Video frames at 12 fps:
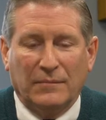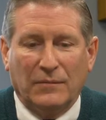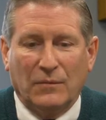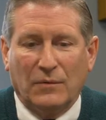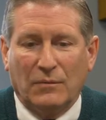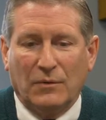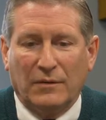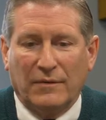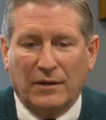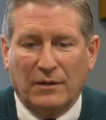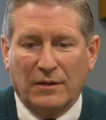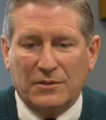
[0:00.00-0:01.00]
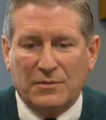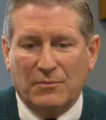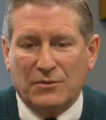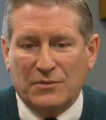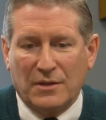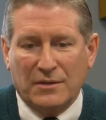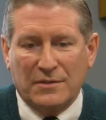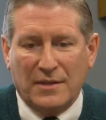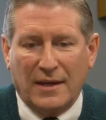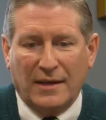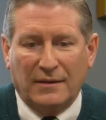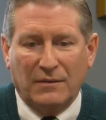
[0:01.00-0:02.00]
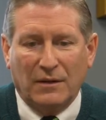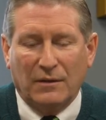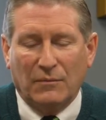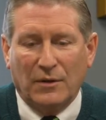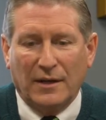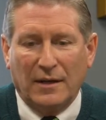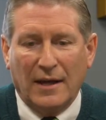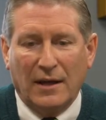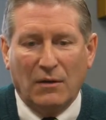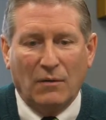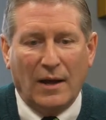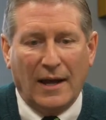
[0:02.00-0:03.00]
One of our customers does that right now.